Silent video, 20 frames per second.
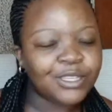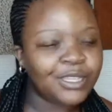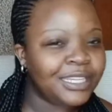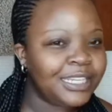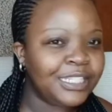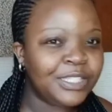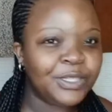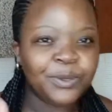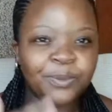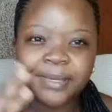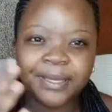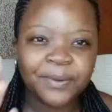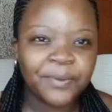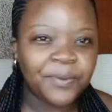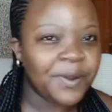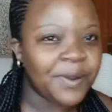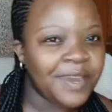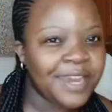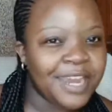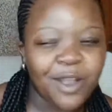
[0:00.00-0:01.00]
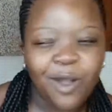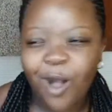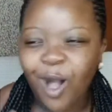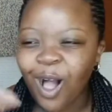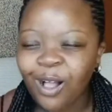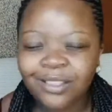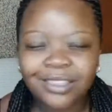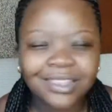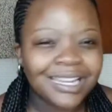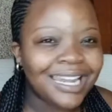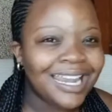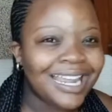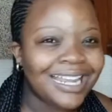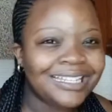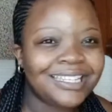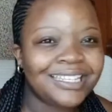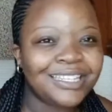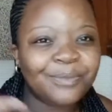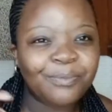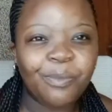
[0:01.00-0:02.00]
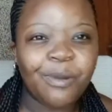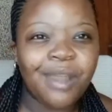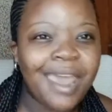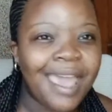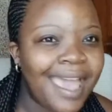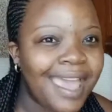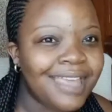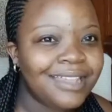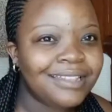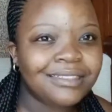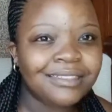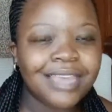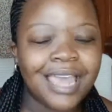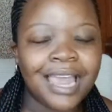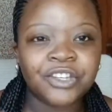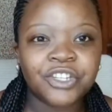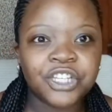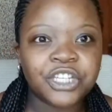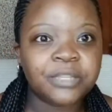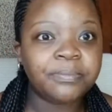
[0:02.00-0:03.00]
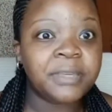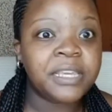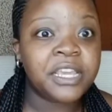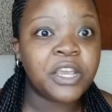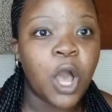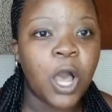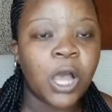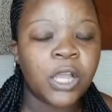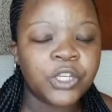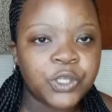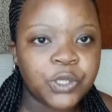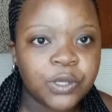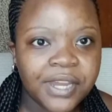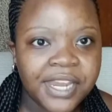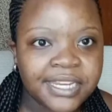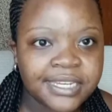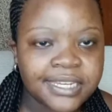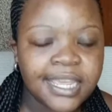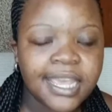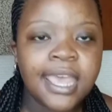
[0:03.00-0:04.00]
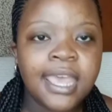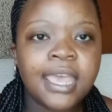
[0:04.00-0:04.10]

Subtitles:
you need to be wearing all the latest brands and just being on trend.